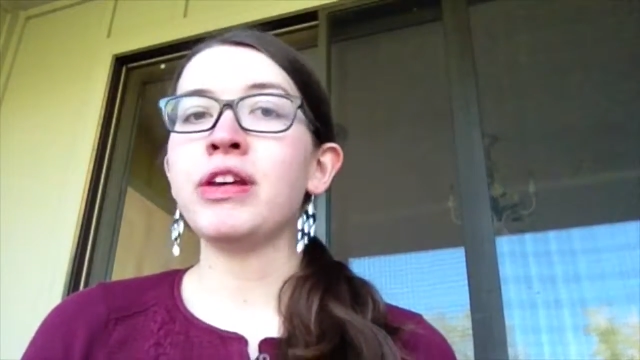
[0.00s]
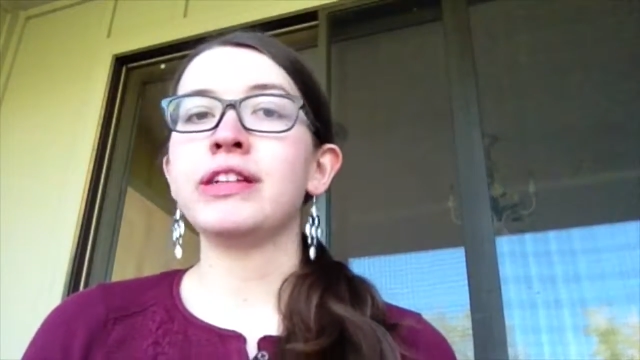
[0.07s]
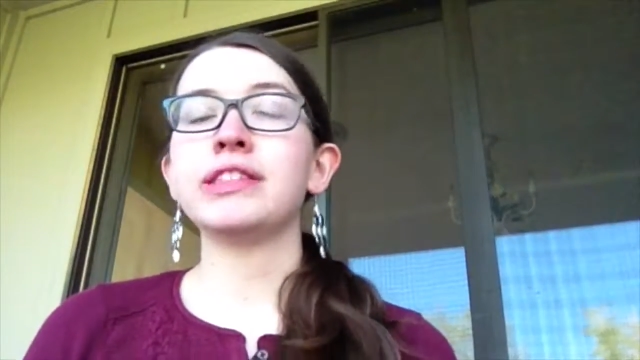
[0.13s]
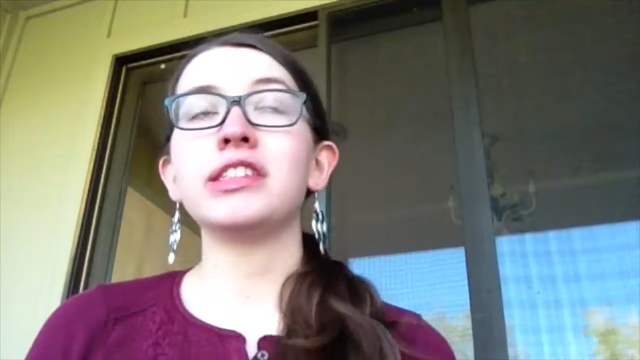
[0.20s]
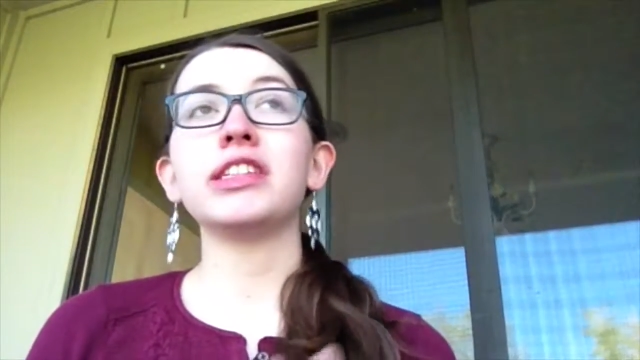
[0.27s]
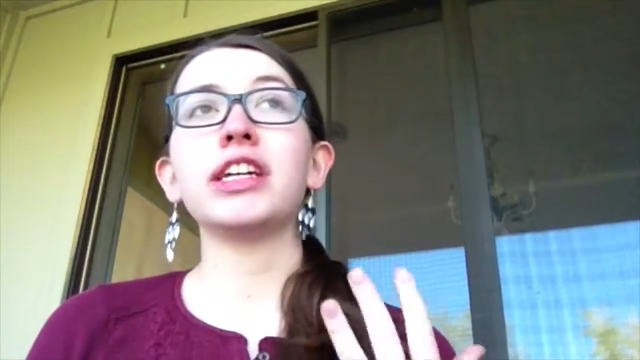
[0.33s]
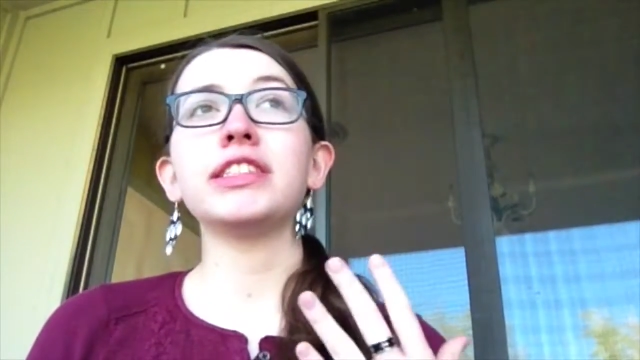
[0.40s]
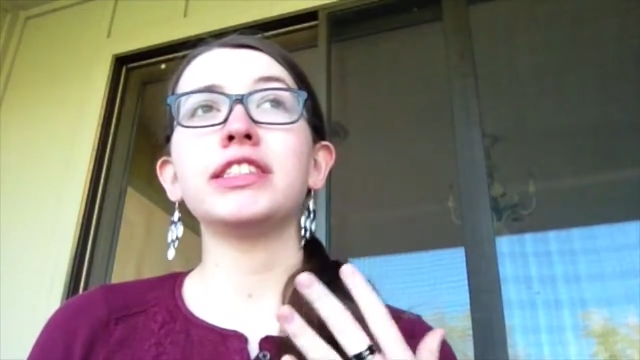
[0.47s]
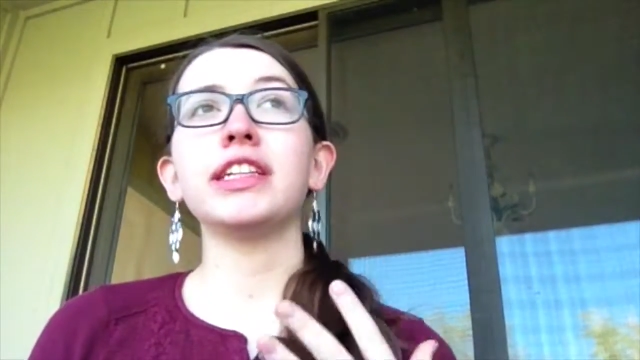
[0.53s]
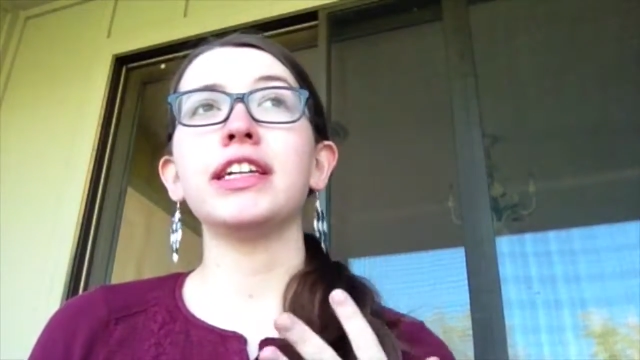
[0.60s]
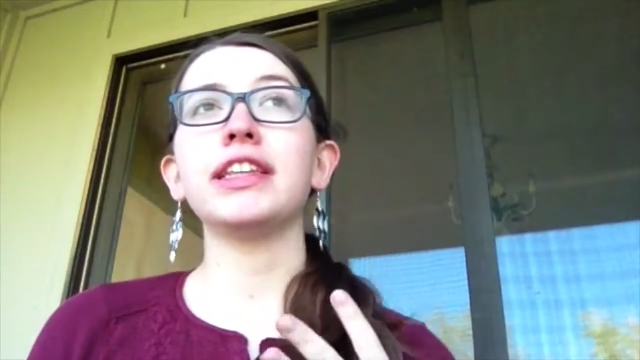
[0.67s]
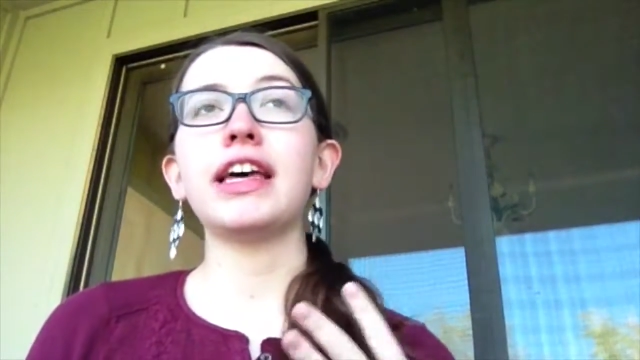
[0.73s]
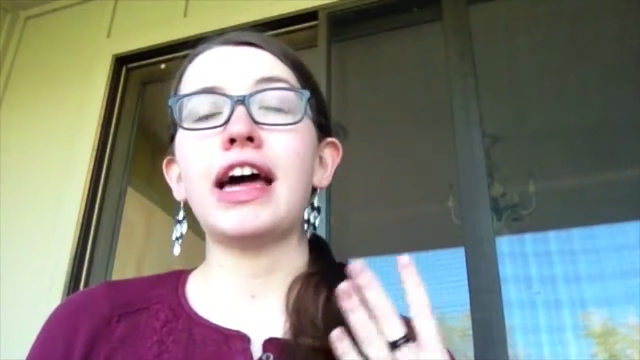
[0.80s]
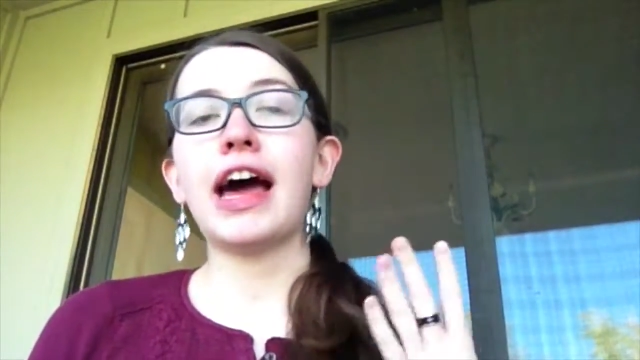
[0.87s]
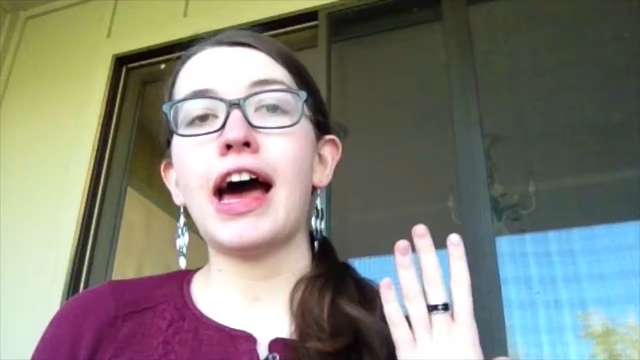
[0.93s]

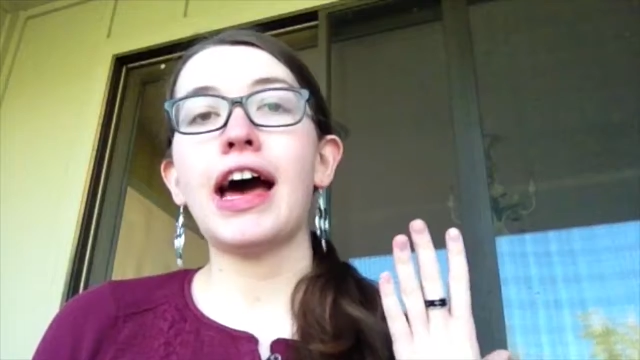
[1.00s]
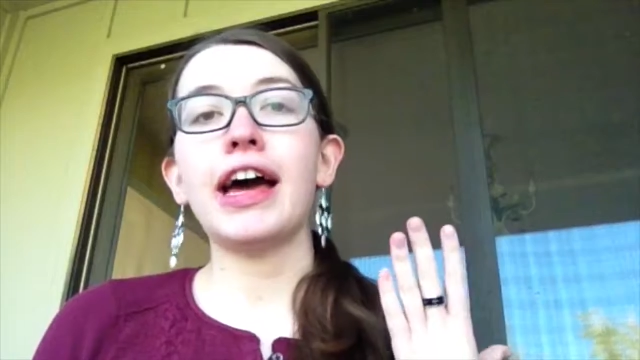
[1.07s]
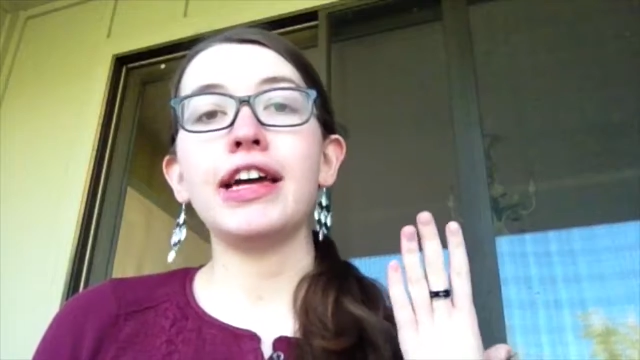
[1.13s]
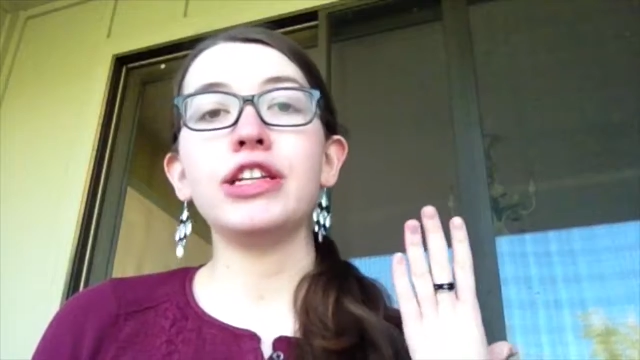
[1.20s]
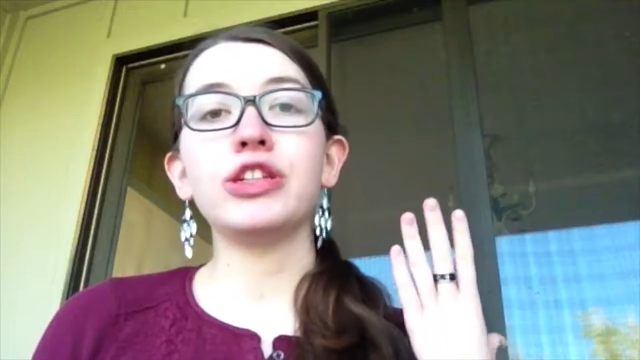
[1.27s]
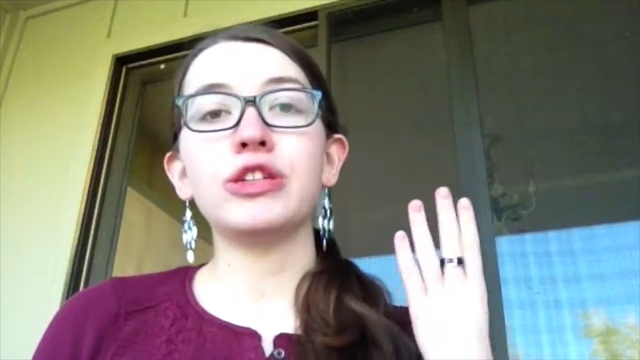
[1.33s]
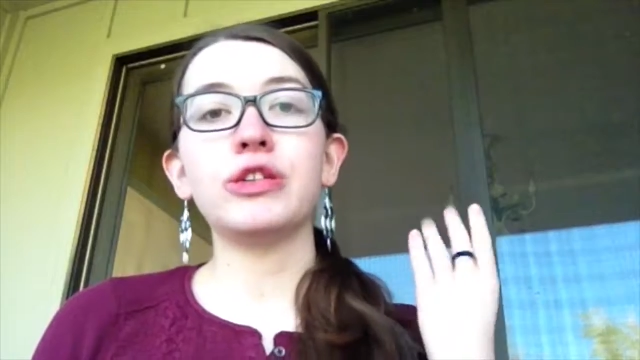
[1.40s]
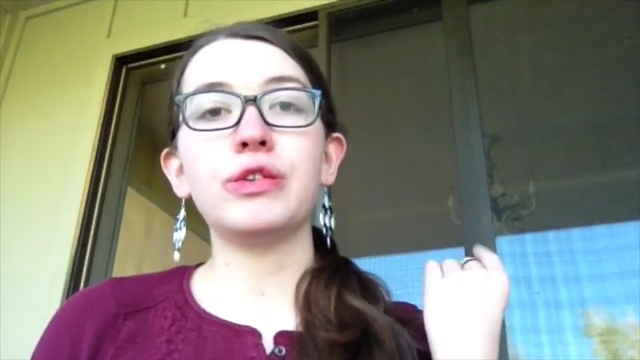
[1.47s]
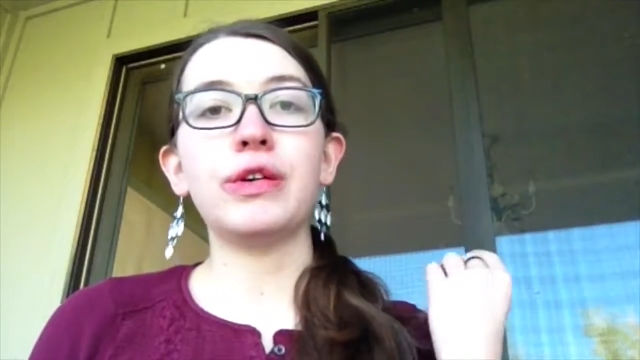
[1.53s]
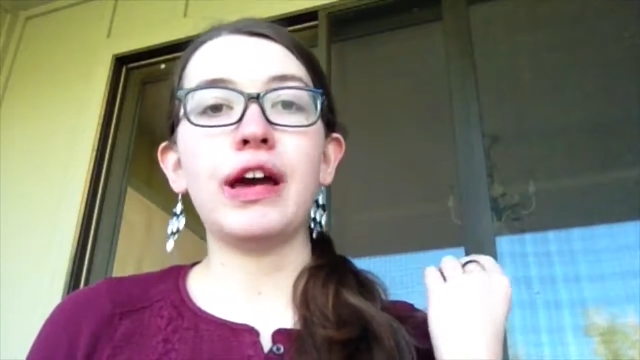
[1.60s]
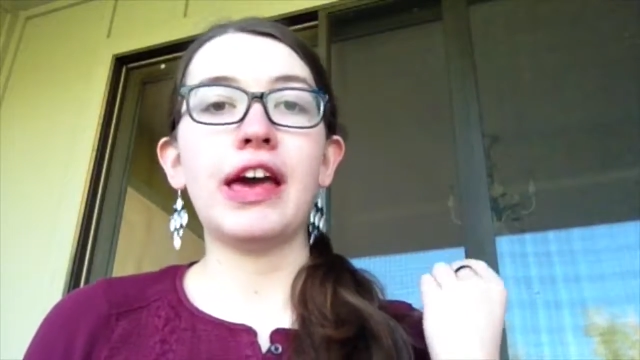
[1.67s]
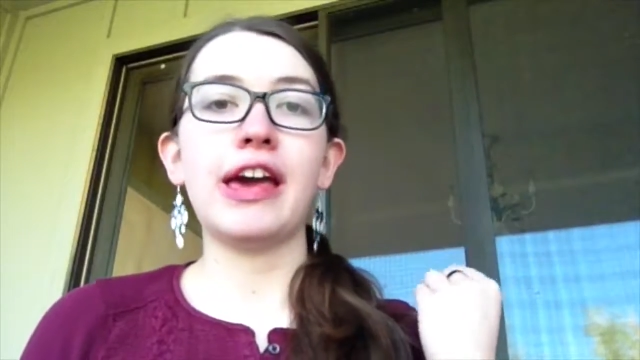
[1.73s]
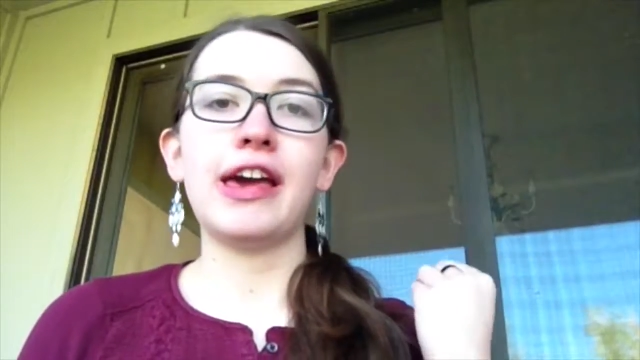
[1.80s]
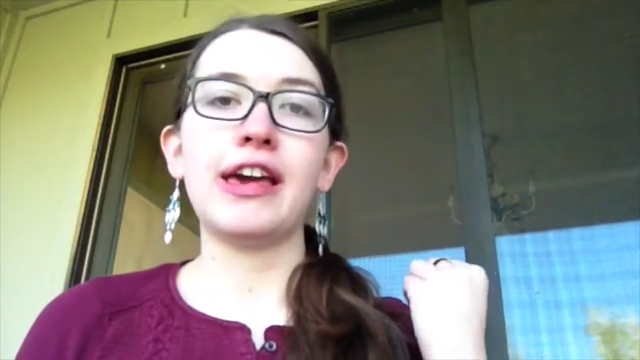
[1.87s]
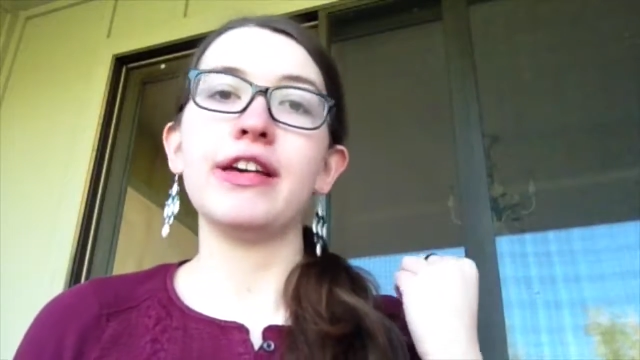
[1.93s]
suggested that I do
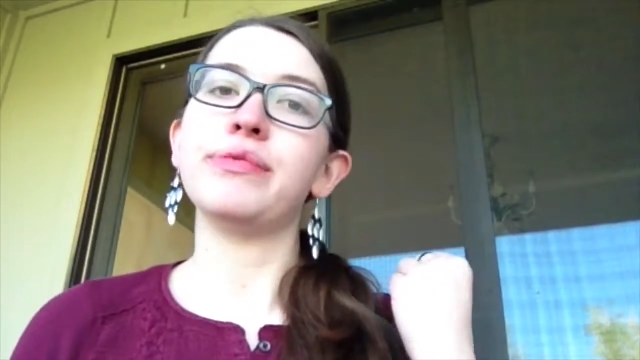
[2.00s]
a